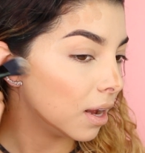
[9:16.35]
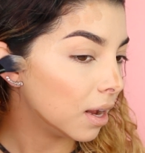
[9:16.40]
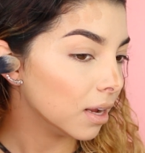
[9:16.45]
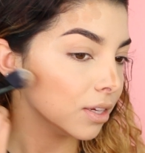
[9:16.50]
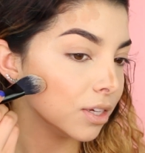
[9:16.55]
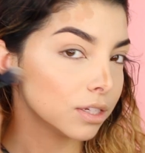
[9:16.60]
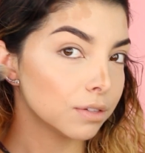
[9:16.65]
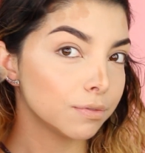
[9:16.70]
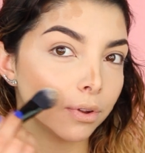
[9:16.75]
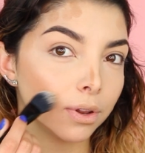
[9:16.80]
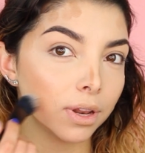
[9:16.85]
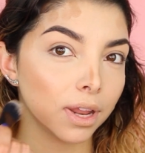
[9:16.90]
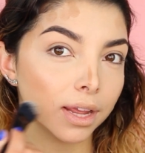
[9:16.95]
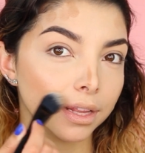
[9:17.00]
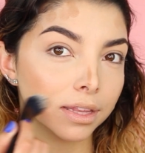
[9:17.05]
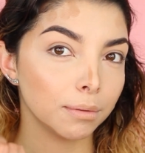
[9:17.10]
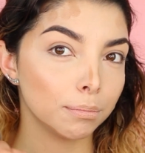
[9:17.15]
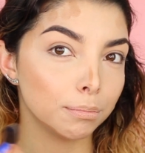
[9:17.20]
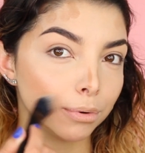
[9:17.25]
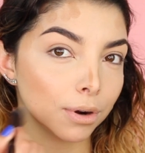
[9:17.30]
I just feel
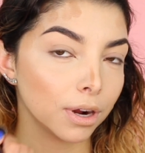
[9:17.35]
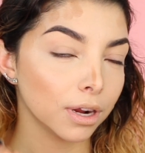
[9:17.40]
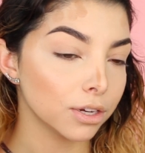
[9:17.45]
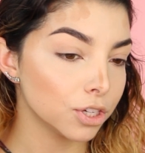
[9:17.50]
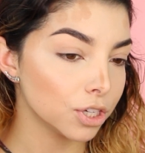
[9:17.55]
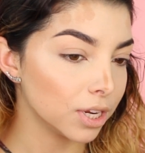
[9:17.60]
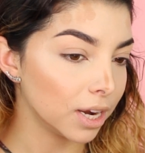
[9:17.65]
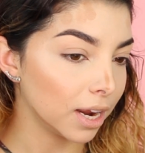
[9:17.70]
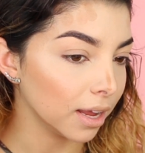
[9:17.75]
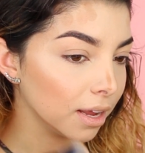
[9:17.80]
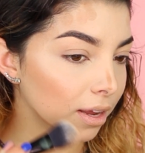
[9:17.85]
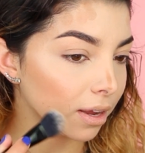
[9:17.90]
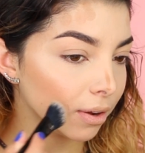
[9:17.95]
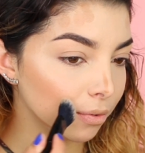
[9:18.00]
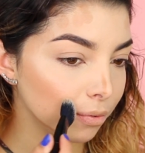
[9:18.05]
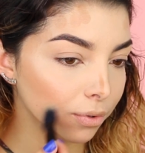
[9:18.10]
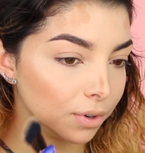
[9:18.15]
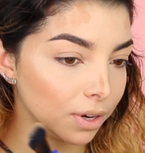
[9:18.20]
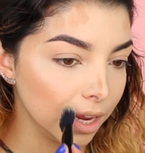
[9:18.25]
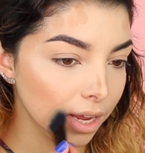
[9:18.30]
like the brush, like,
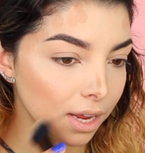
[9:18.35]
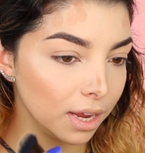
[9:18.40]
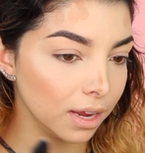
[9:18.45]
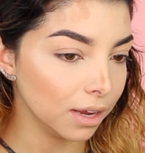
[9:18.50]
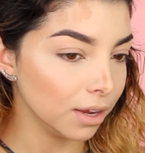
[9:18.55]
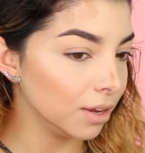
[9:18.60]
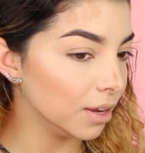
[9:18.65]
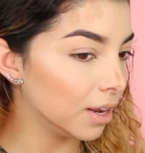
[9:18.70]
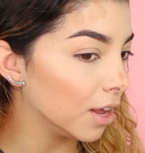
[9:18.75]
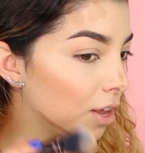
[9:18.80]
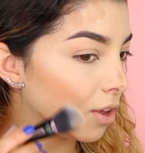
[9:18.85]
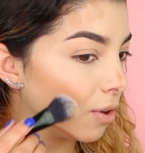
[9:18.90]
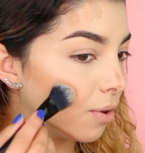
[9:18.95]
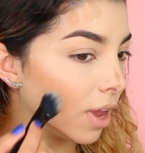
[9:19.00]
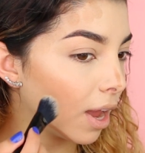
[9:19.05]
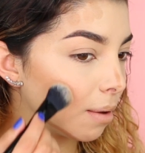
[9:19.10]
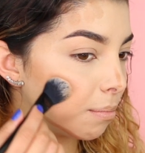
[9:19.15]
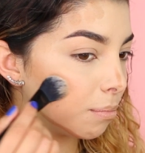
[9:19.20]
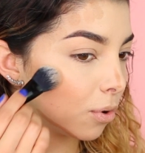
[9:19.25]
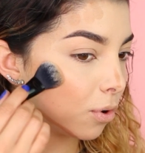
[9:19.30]
really, like, you
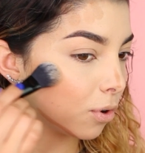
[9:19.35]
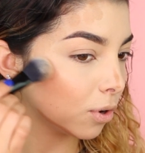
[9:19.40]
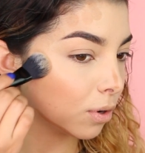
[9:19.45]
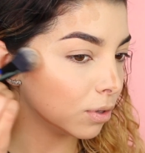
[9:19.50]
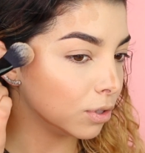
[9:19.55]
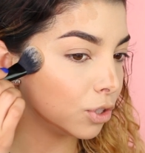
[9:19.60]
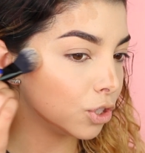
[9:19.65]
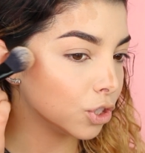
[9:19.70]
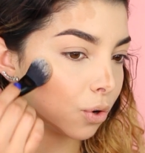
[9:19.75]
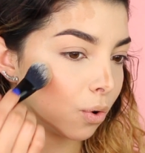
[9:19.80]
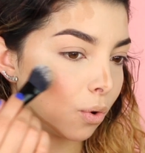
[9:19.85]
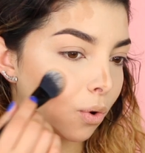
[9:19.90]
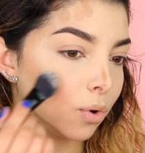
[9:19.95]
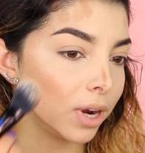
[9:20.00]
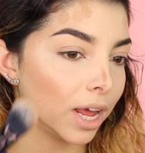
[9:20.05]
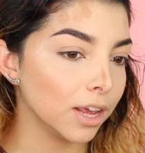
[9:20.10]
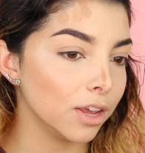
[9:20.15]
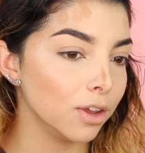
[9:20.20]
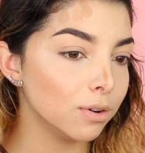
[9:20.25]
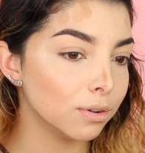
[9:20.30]
get more control.
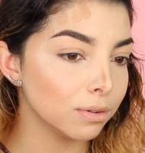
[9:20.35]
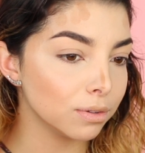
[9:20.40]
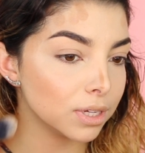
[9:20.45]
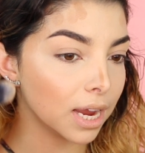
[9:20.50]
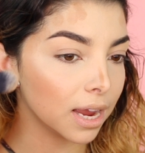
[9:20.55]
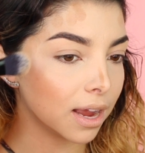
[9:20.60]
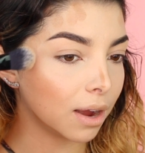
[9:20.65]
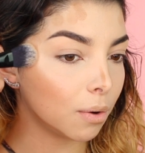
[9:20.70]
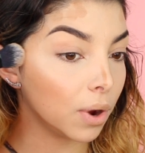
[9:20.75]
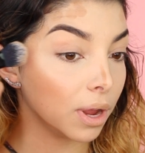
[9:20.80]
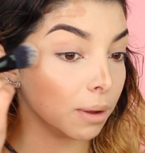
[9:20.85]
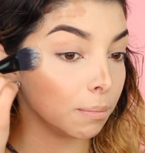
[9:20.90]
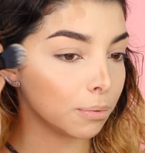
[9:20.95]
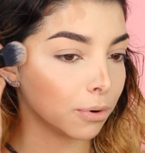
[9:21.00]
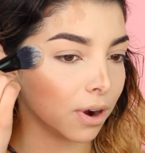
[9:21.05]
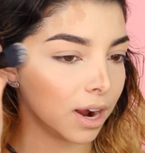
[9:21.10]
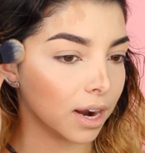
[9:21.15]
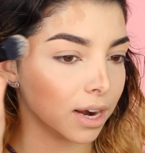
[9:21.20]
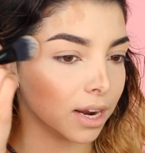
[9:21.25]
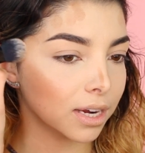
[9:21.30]
Like, you don't take away
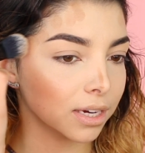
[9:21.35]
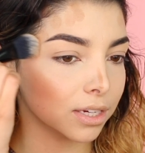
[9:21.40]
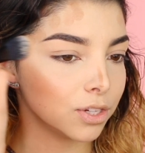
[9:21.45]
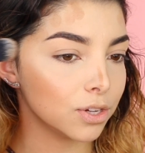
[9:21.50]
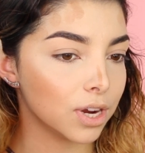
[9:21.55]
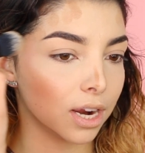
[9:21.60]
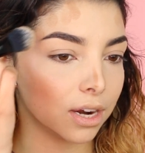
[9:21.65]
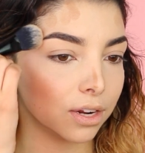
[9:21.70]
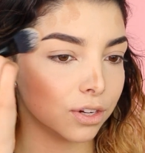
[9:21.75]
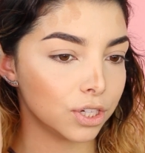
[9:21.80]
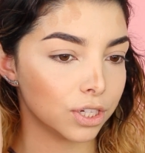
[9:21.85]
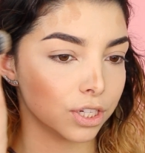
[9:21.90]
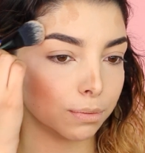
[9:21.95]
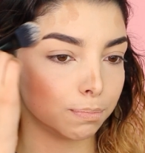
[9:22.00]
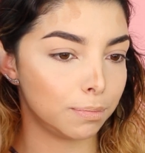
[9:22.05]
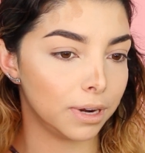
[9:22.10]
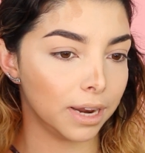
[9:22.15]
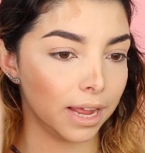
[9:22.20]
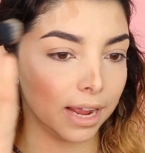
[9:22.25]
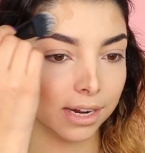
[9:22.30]
product, you kind of just
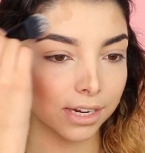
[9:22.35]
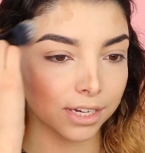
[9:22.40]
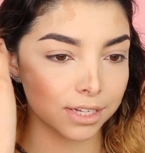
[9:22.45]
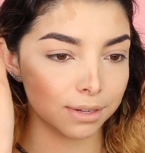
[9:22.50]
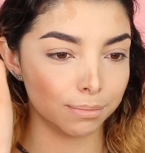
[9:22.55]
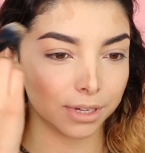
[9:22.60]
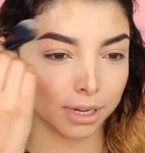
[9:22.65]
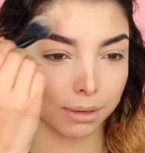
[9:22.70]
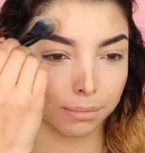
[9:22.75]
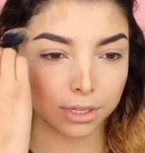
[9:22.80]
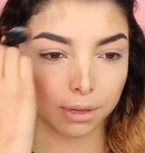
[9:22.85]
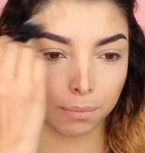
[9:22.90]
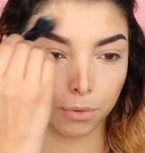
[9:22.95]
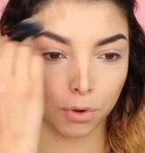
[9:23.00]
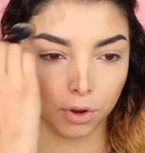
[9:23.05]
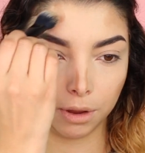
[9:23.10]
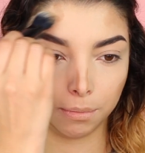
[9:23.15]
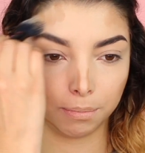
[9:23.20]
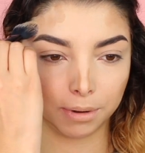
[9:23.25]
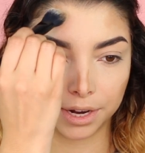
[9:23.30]
blend. Sometimes the
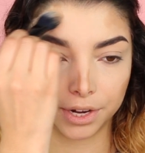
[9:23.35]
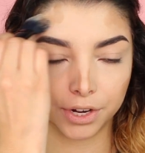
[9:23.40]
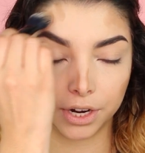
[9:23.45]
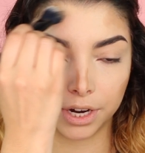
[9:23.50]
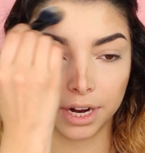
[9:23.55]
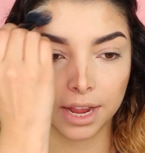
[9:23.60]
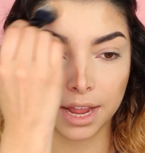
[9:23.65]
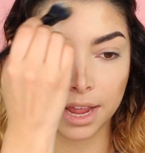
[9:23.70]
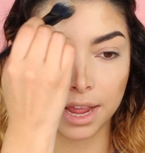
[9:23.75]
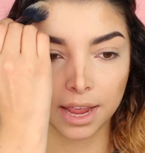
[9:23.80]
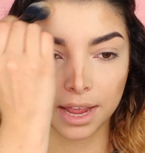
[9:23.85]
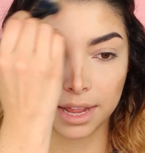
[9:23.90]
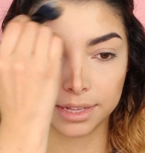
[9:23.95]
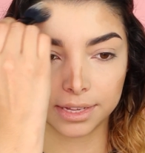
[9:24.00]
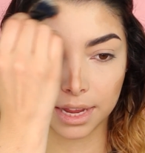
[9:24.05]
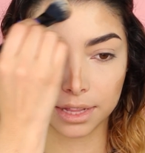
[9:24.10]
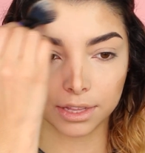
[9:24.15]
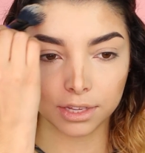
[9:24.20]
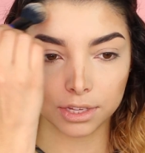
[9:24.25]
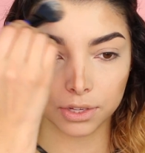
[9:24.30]
beauty blender
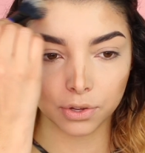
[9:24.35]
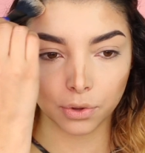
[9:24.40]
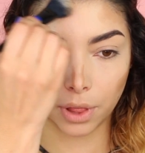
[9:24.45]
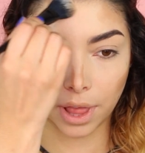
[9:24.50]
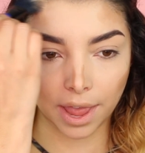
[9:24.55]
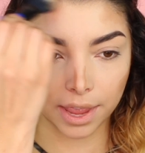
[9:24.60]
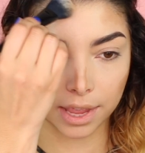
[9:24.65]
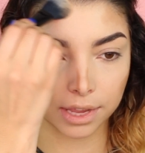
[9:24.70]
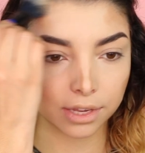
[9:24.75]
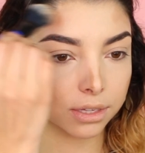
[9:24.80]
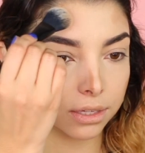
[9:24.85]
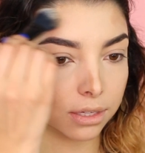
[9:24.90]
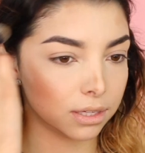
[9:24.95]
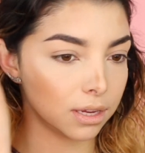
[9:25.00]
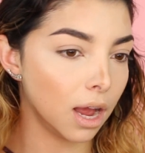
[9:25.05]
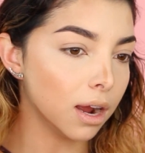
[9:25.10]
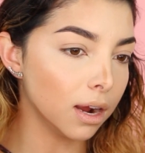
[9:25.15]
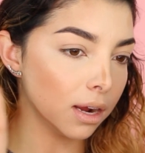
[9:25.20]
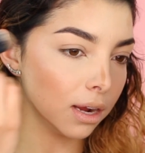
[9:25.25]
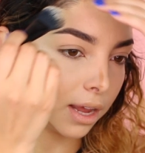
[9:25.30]
tends to like
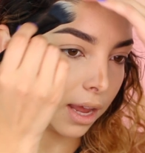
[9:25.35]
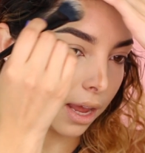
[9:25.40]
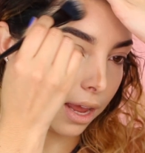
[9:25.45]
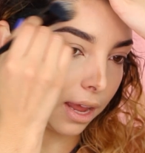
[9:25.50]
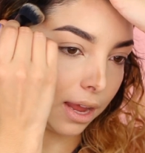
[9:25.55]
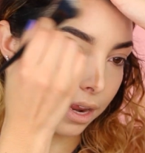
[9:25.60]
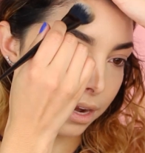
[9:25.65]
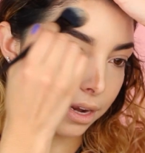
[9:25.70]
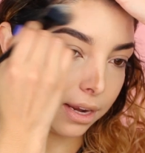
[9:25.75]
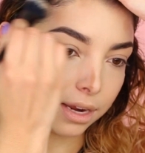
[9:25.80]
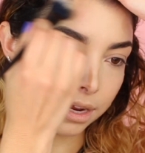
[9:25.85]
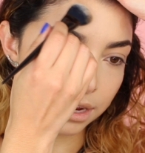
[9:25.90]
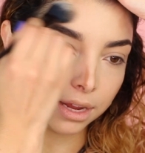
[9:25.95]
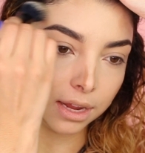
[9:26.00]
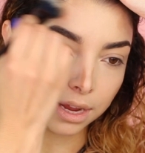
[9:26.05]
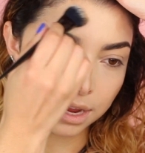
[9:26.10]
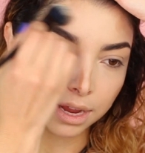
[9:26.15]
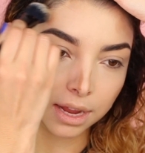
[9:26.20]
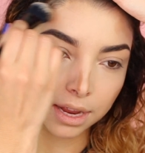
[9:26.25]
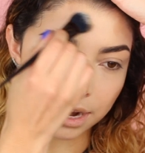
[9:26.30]
sunk in,
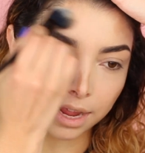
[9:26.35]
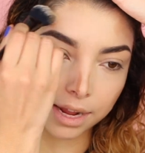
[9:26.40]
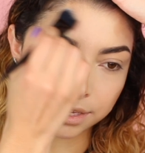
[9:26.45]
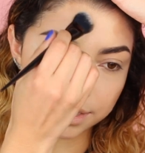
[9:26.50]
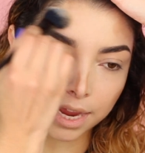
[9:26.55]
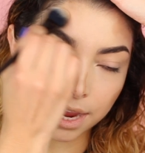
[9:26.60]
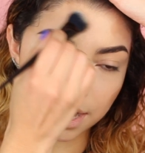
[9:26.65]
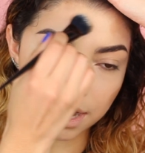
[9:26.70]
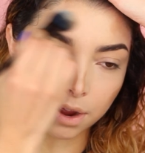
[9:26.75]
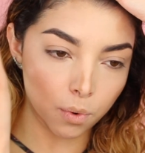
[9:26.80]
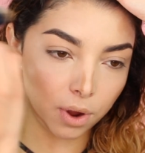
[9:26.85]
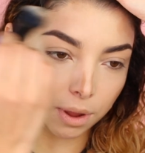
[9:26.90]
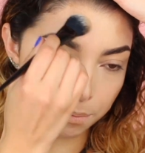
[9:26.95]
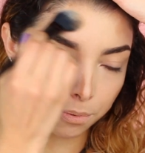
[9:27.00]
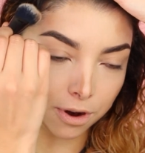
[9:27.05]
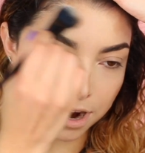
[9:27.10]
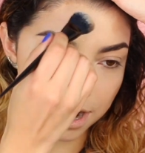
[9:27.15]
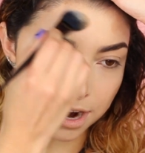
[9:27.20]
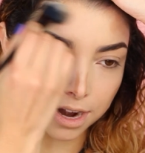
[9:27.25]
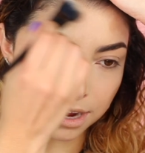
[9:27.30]
like, take away
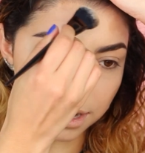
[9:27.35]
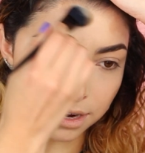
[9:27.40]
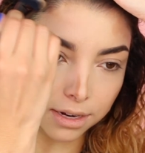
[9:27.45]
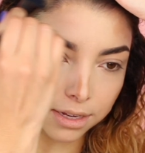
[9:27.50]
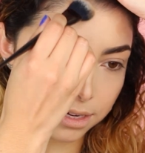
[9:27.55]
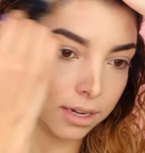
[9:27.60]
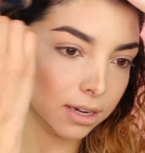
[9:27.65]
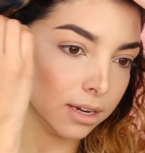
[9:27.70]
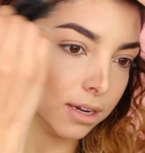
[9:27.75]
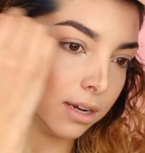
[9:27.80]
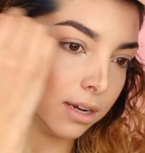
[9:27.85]
product.